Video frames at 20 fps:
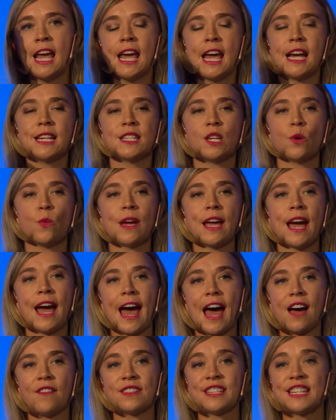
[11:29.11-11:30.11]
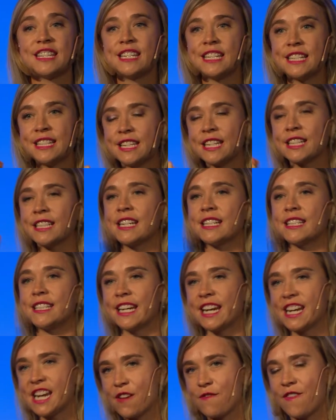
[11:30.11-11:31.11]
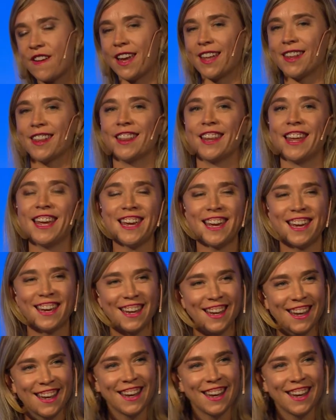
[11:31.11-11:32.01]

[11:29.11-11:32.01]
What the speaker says: is that we have a statistically significant link